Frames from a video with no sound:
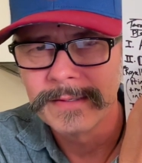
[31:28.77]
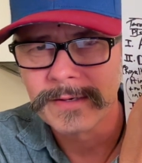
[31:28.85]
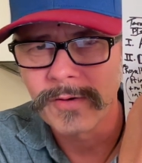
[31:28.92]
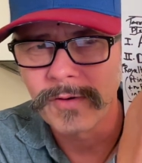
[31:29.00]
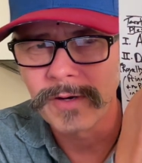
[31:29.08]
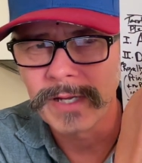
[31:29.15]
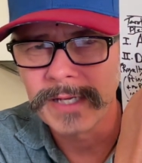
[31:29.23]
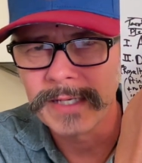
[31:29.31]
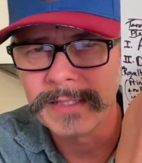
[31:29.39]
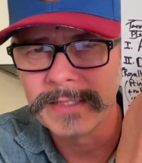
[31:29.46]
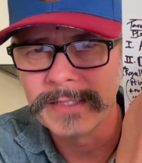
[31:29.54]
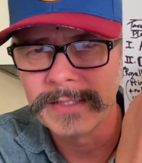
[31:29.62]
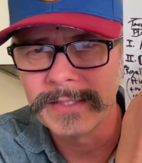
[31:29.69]

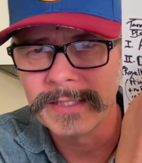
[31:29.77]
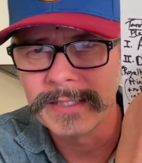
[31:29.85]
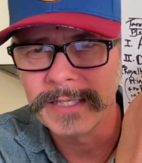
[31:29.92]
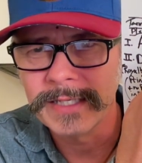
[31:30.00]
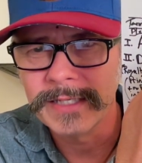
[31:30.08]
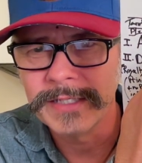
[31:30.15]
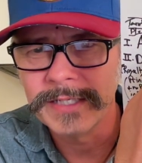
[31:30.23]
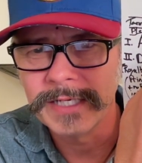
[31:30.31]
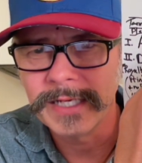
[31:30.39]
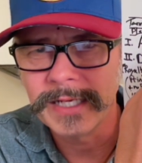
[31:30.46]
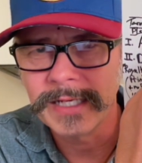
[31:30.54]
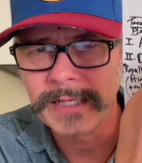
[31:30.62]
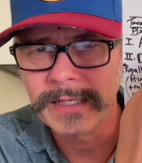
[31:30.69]
correlated to the
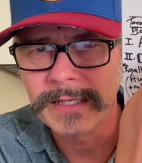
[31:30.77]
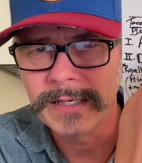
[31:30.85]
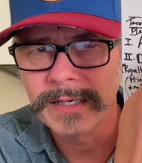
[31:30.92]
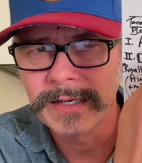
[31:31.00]
yi-jing,